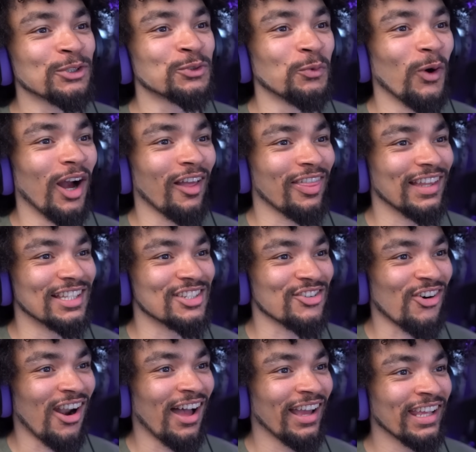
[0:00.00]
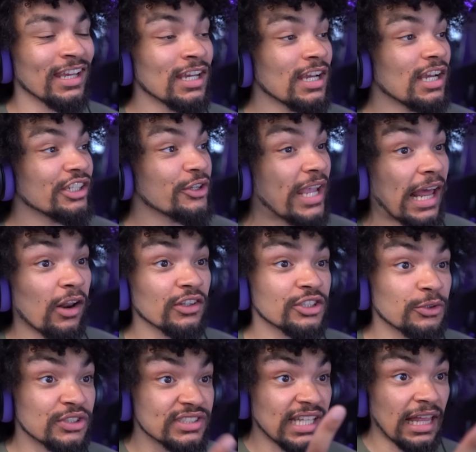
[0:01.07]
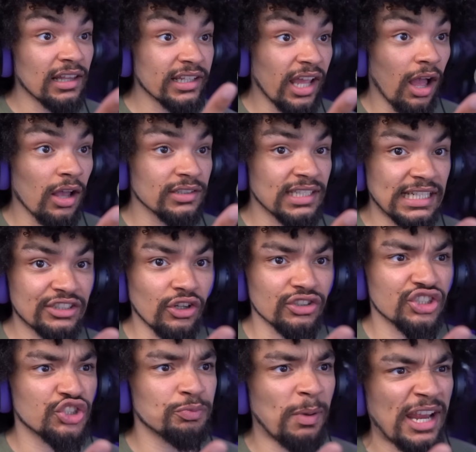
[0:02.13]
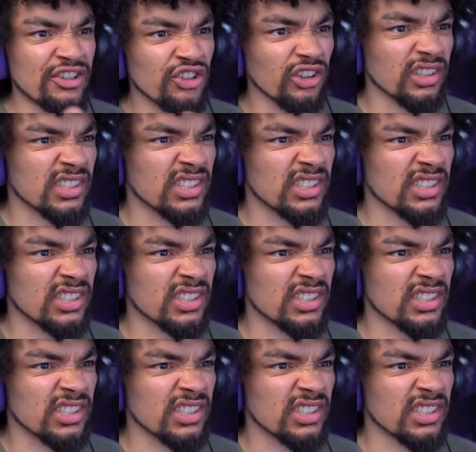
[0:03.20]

was worth a try. You can also sell cars and it's got special